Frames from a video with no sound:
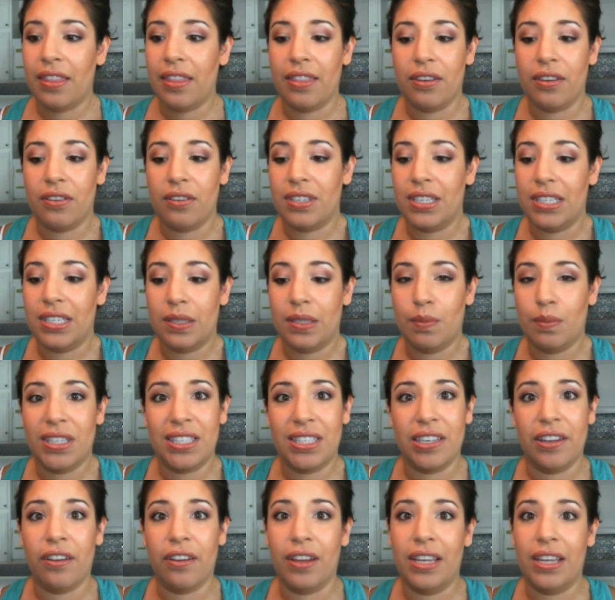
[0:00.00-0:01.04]
there's this
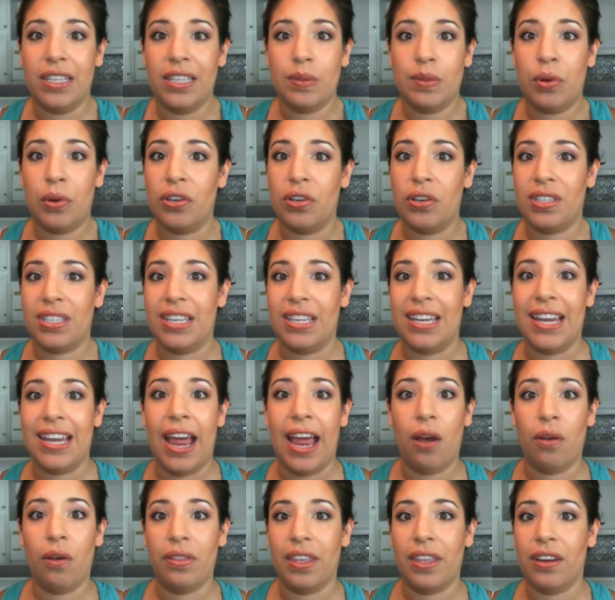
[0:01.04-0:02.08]
mysterious person
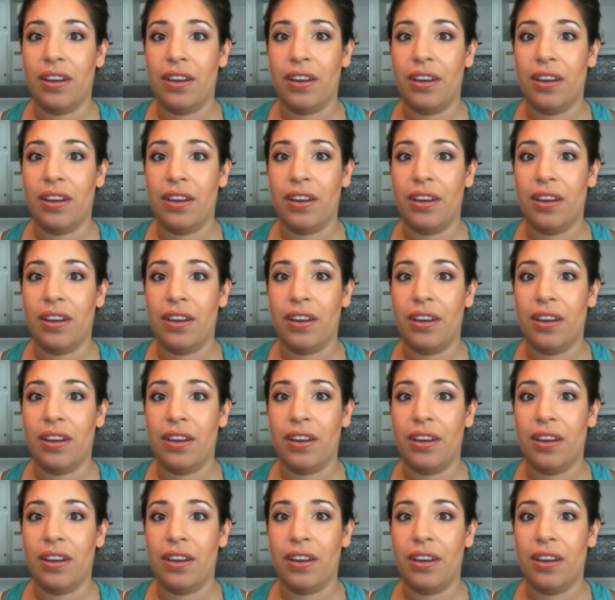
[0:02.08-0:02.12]
out